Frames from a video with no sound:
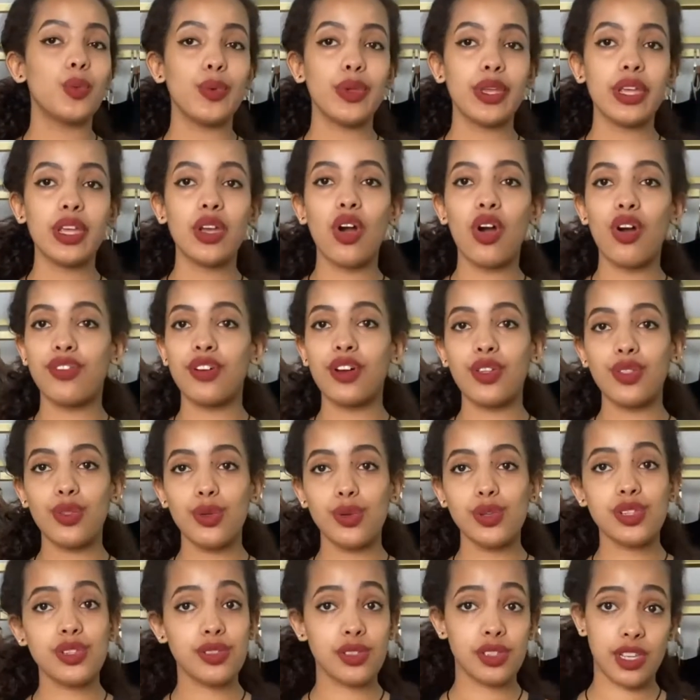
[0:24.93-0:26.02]
we offer
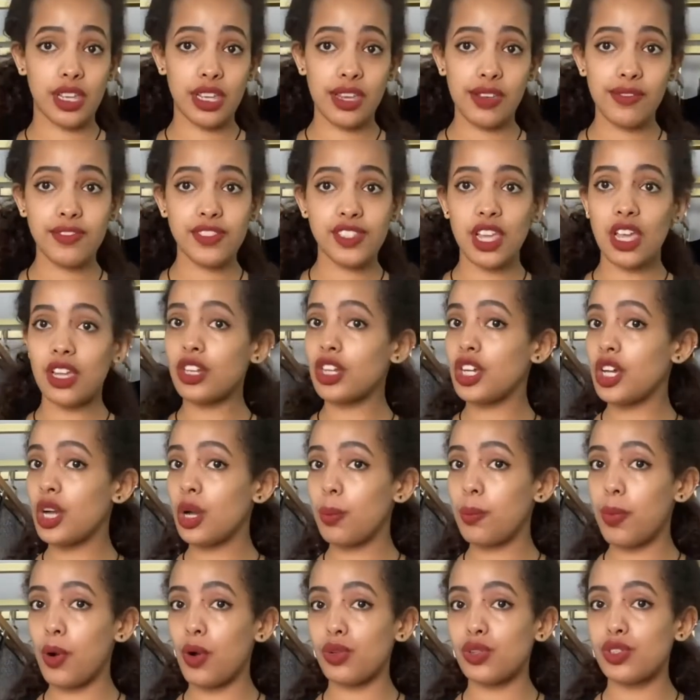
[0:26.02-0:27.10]
those gifts and
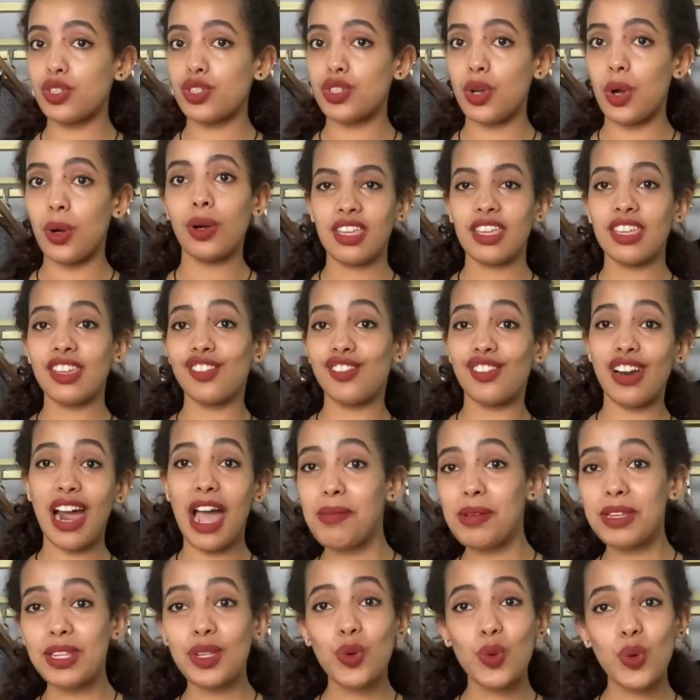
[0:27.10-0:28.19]
coupons. So
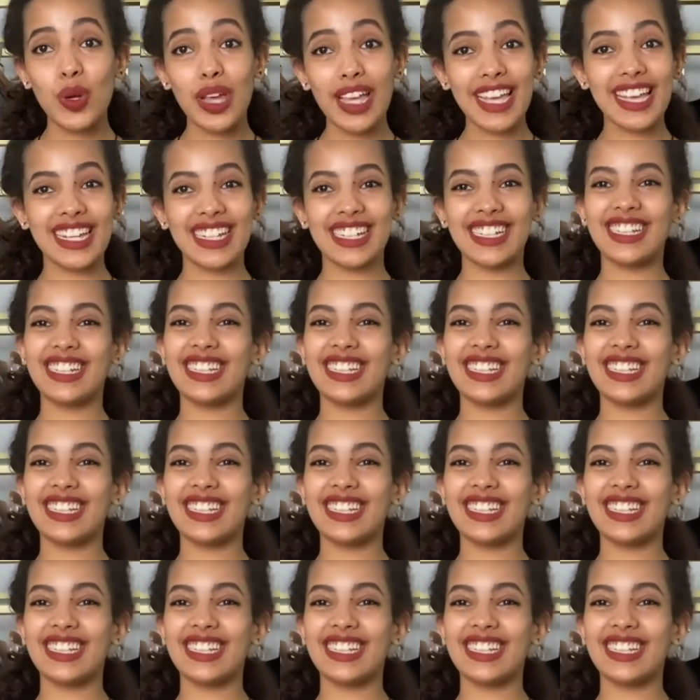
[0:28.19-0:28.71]
grab it quick.